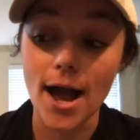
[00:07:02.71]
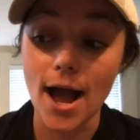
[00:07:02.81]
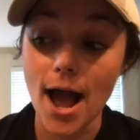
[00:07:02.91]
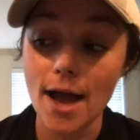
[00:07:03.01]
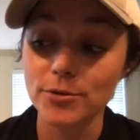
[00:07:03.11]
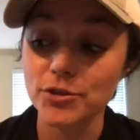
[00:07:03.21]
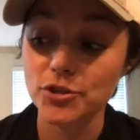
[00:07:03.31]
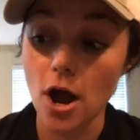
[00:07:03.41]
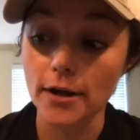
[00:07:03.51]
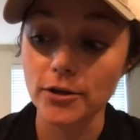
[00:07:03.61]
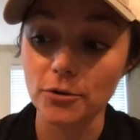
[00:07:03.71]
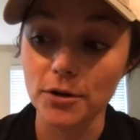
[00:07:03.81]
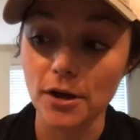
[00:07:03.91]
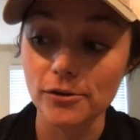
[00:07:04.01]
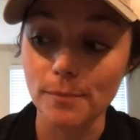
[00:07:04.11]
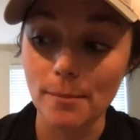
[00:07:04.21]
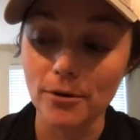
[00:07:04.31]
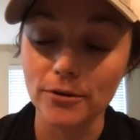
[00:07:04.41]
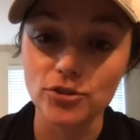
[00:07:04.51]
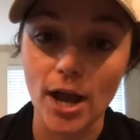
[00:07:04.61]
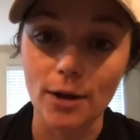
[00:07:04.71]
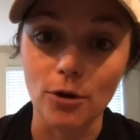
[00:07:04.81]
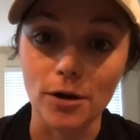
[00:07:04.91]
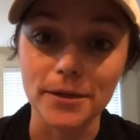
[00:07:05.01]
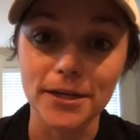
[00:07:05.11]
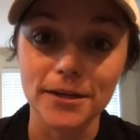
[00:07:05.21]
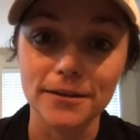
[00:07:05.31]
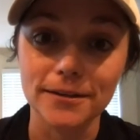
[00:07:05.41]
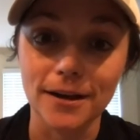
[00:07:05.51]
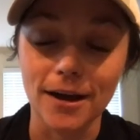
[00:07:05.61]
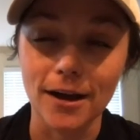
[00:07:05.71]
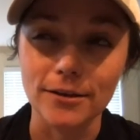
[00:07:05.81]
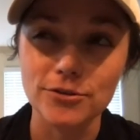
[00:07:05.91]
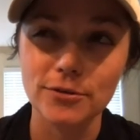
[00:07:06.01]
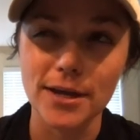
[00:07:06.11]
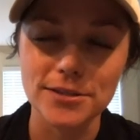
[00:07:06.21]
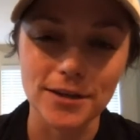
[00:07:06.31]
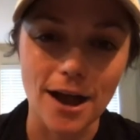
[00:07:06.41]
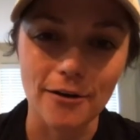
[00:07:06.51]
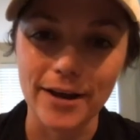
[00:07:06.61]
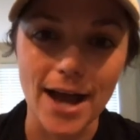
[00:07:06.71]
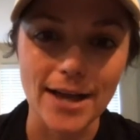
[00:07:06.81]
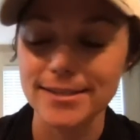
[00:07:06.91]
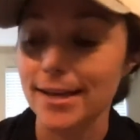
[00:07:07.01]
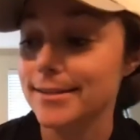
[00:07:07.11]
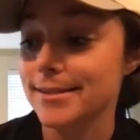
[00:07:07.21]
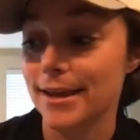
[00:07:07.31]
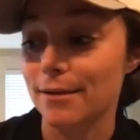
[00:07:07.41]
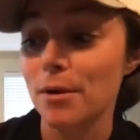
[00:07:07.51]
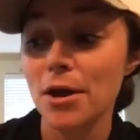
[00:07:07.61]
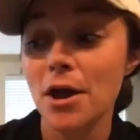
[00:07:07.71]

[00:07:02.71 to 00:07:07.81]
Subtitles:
I was talking to another member of the Jaguar media 2 days ago, and I said to him,